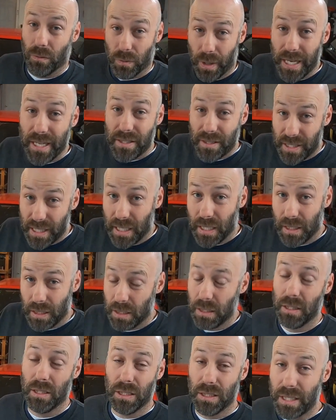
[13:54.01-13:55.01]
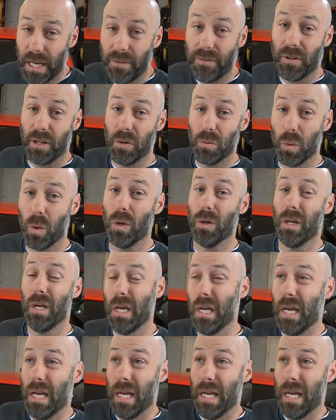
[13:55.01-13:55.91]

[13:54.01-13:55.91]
Racing, you definitely want